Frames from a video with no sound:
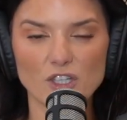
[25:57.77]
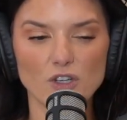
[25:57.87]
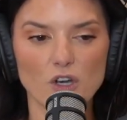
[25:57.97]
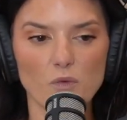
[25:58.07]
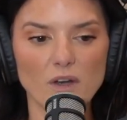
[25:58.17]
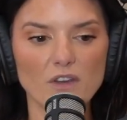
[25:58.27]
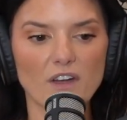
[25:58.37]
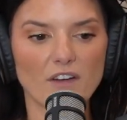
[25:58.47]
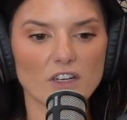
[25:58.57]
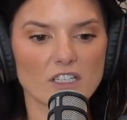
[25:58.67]
You know when you've
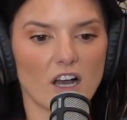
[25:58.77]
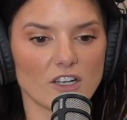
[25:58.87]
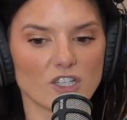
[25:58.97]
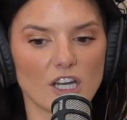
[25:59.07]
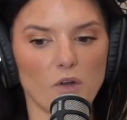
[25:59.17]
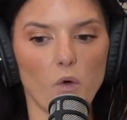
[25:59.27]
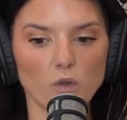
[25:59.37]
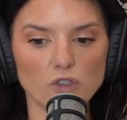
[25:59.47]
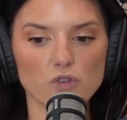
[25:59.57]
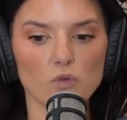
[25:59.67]
ever touched an
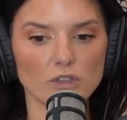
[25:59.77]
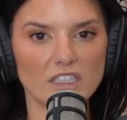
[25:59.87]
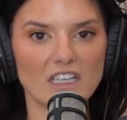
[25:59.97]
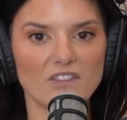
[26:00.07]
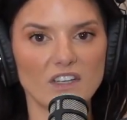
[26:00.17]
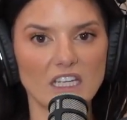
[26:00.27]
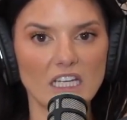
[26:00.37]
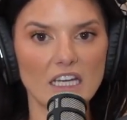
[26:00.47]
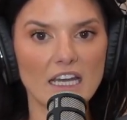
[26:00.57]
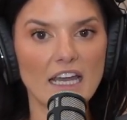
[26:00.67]
old school
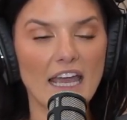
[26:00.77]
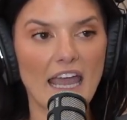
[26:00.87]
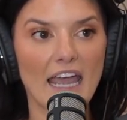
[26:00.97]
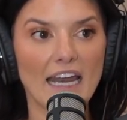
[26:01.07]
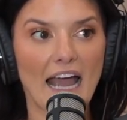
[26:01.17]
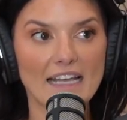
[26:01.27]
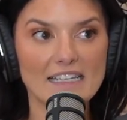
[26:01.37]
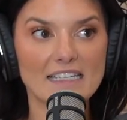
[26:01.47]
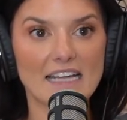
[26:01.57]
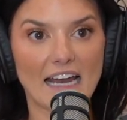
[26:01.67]
TV and it has
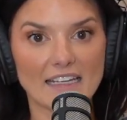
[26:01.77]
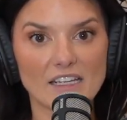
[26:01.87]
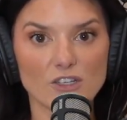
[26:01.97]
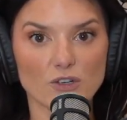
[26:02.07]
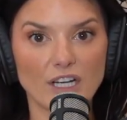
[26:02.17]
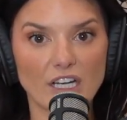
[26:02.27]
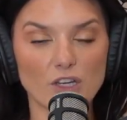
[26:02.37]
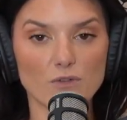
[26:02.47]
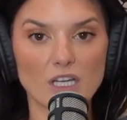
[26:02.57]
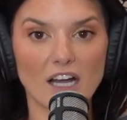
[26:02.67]
a staticky screen
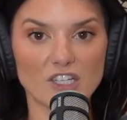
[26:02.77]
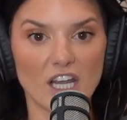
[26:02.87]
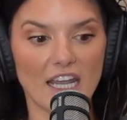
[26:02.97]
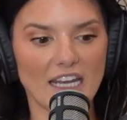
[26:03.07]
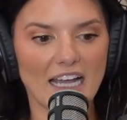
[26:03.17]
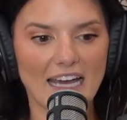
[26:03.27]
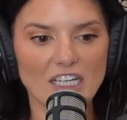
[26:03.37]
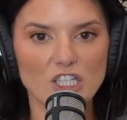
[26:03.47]
and you touch it and it kind of